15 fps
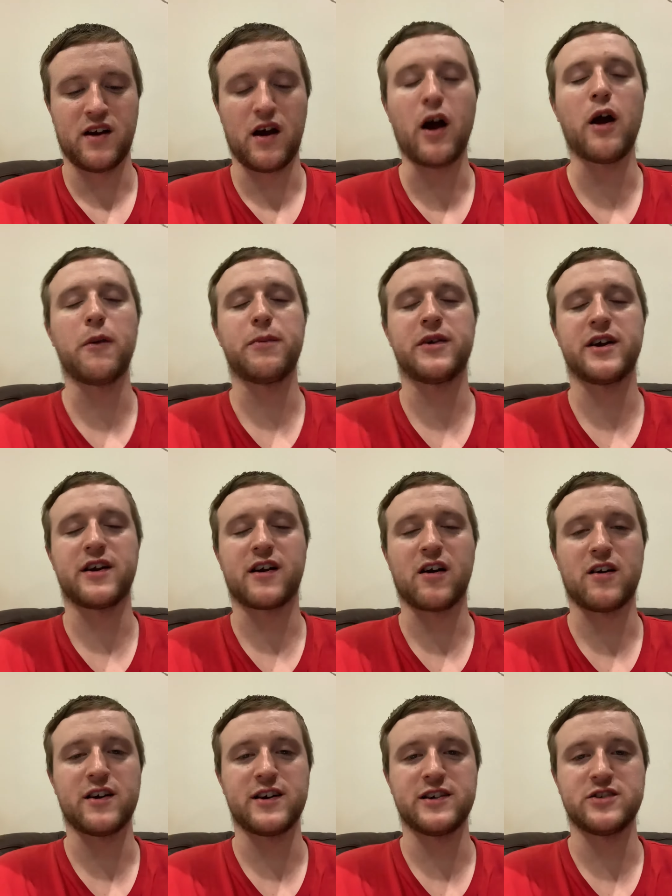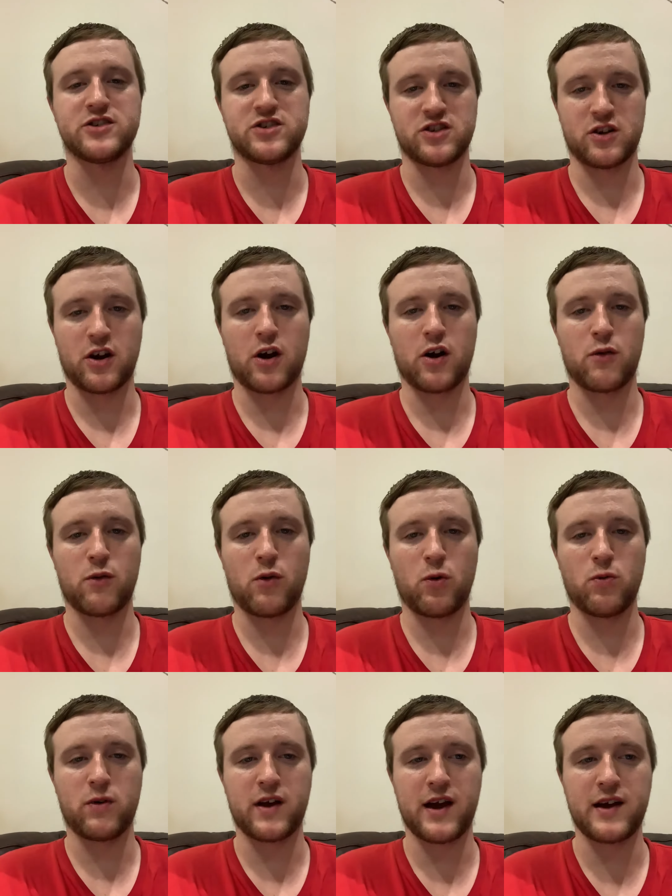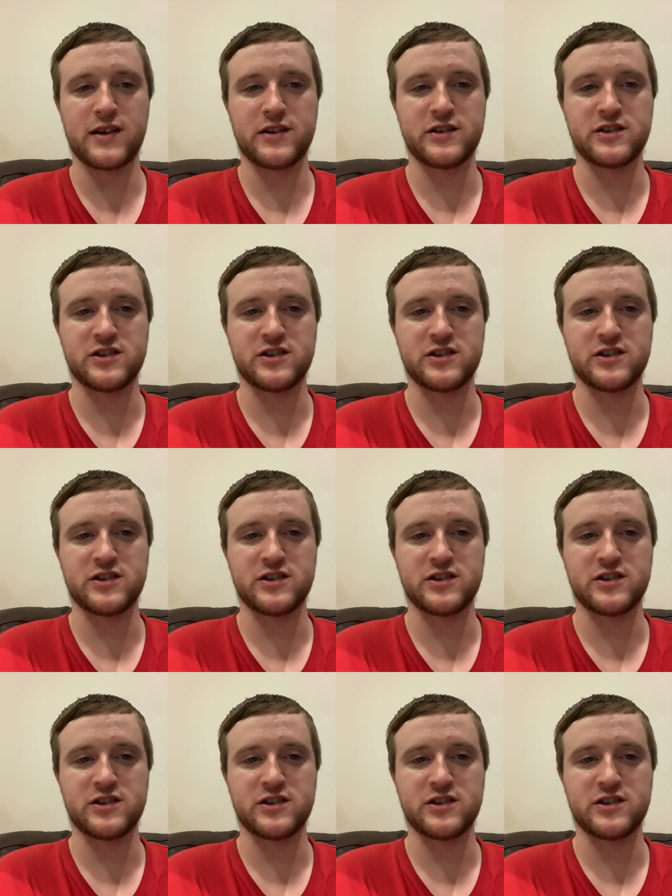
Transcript: Hope you guys are all good.